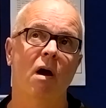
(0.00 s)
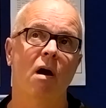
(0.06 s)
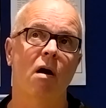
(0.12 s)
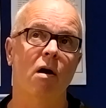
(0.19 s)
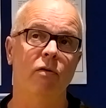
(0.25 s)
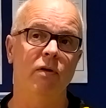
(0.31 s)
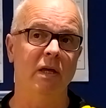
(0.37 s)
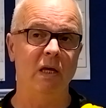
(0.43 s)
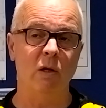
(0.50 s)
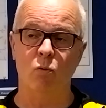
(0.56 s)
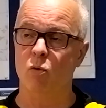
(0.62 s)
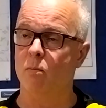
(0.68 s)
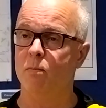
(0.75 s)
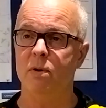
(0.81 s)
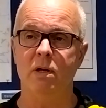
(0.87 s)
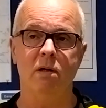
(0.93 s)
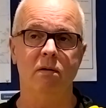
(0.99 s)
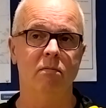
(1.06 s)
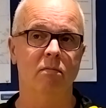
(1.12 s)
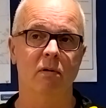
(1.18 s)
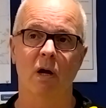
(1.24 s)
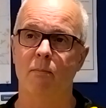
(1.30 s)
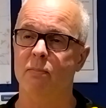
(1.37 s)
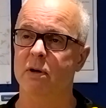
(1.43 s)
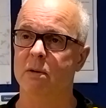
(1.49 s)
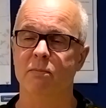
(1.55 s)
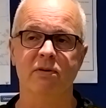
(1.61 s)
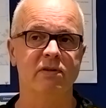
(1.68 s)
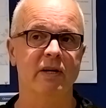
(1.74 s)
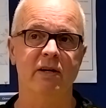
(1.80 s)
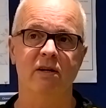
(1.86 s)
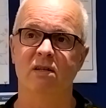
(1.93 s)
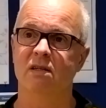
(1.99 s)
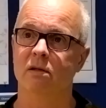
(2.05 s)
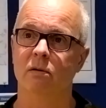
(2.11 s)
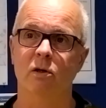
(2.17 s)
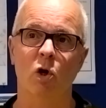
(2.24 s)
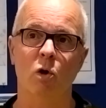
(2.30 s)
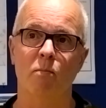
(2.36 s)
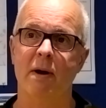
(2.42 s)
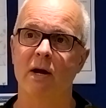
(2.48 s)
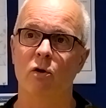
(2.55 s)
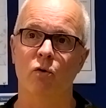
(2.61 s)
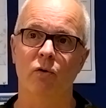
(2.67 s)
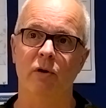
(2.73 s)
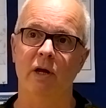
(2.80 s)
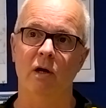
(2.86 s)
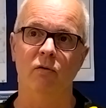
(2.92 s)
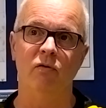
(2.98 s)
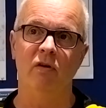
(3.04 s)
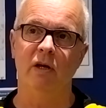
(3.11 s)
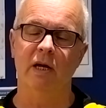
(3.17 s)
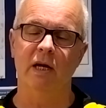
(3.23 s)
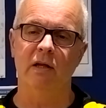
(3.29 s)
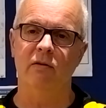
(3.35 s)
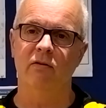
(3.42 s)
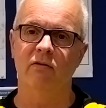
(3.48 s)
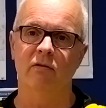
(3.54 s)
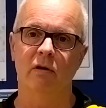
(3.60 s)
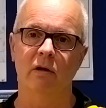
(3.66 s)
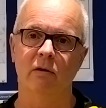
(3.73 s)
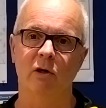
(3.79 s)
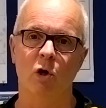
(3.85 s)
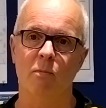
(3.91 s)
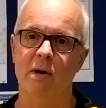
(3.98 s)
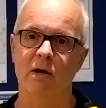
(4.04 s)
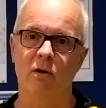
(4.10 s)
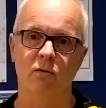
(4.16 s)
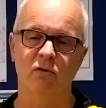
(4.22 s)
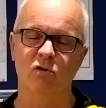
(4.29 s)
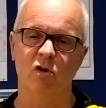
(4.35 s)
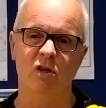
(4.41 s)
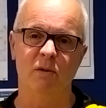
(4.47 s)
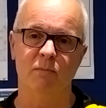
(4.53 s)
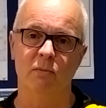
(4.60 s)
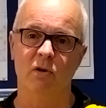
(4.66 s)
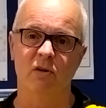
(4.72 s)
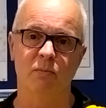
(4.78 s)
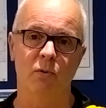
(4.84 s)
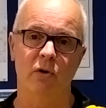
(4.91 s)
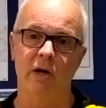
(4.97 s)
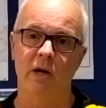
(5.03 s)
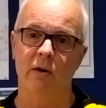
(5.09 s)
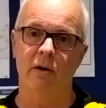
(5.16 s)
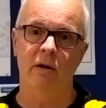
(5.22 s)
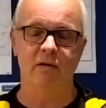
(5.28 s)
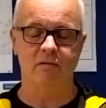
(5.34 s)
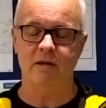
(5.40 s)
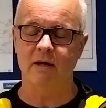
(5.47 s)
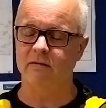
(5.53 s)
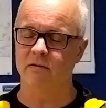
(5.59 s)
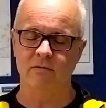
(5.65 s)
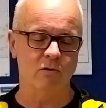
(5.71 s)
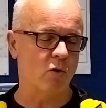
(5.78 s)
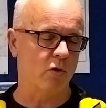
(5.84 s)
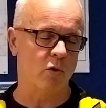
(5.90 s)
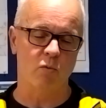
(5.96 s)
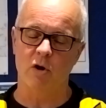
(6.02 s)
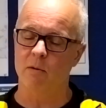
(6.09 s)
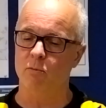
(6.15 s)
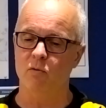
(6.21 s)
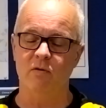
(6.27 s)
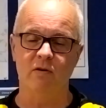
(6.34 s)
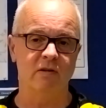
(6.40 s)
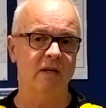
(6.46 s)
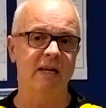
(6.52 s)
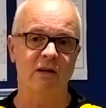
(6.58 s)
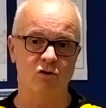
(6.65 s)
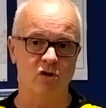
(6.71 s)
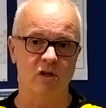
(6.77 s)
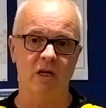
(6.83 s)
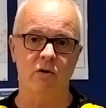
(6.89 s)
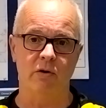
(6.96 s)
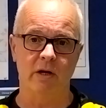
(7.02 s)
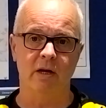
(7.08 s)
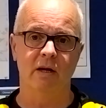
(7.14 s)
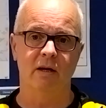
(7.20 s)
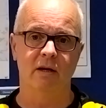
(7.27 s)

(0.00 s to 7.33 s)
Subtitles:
I think it would be a big mistake to go back on LTNs and go back on 20 miles per hour. This is not the right move, it's electioneering.